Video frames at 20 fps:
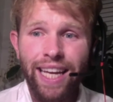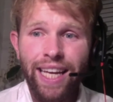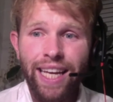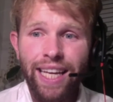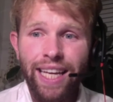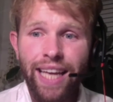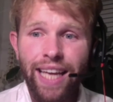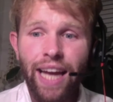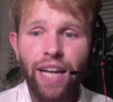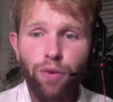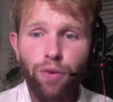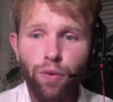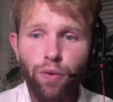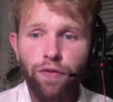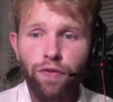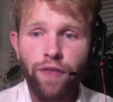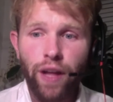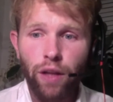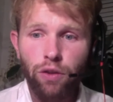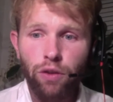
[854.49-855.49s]
getting through the
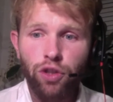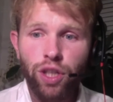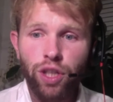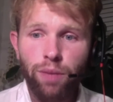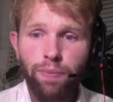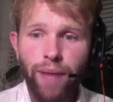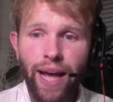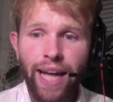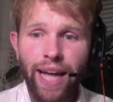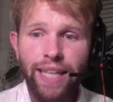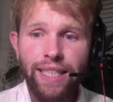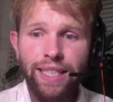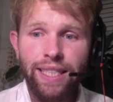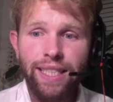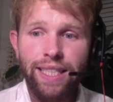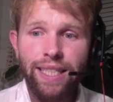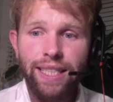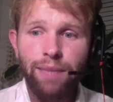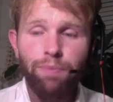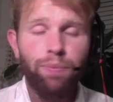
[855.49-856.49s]
fellowship and
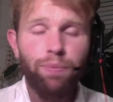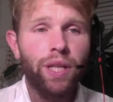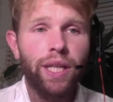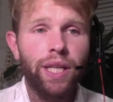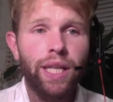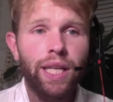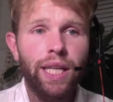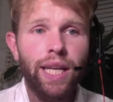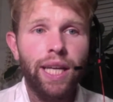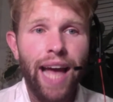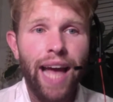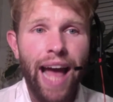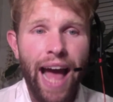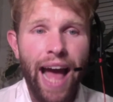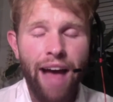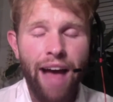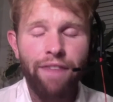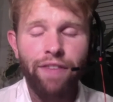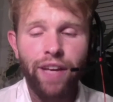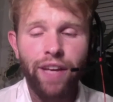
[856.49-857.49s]
simply
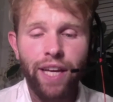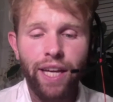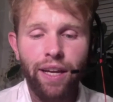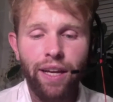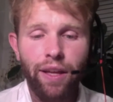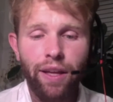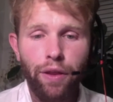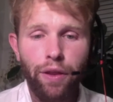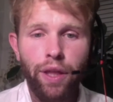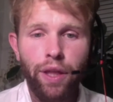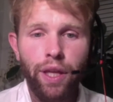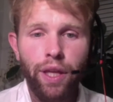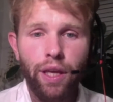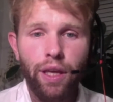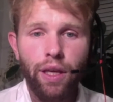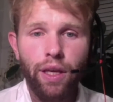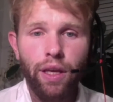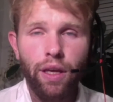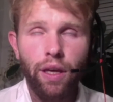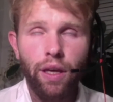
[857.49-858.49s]
having
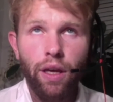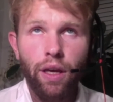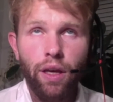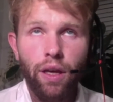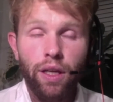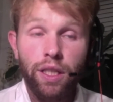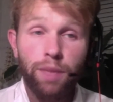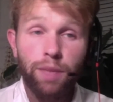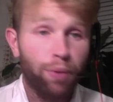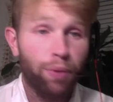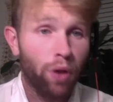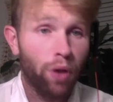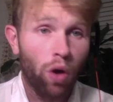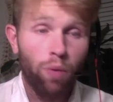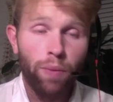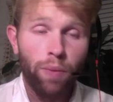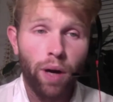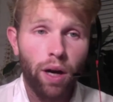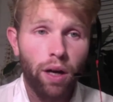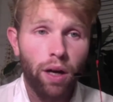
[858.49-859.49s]
the
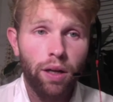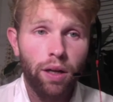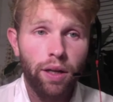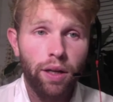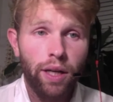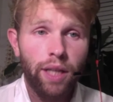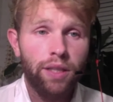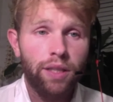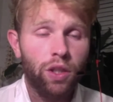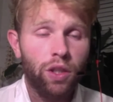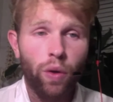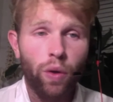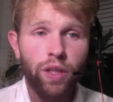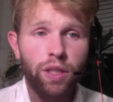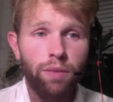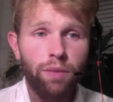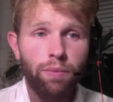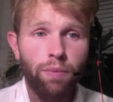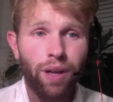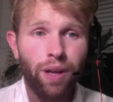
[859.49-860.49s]
diploma isn't going
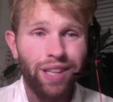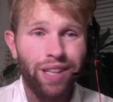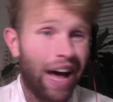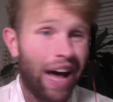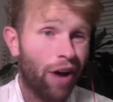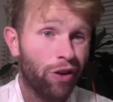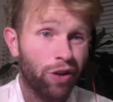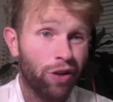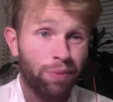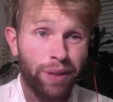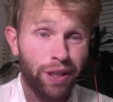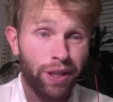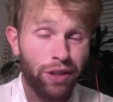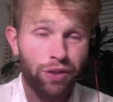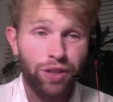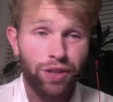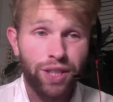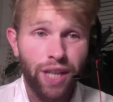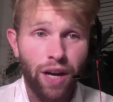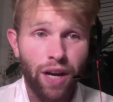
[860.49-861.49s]
to allow you to bill
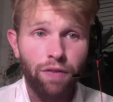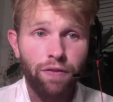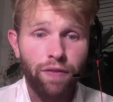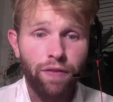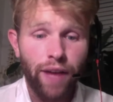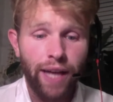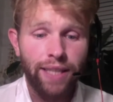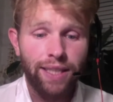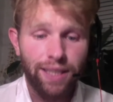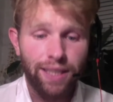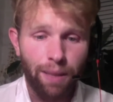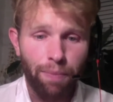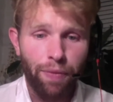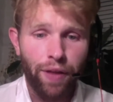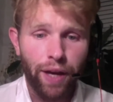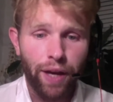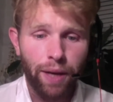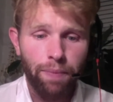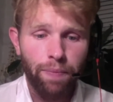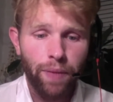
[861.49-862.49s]
yourself as
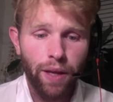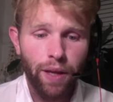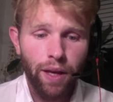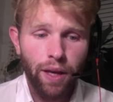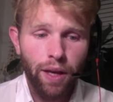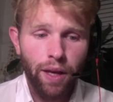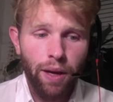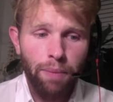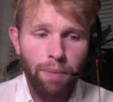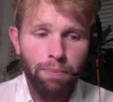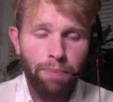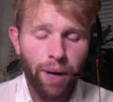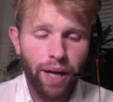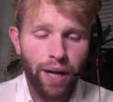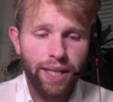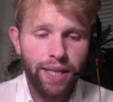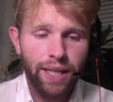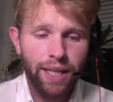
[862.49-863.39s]
something, but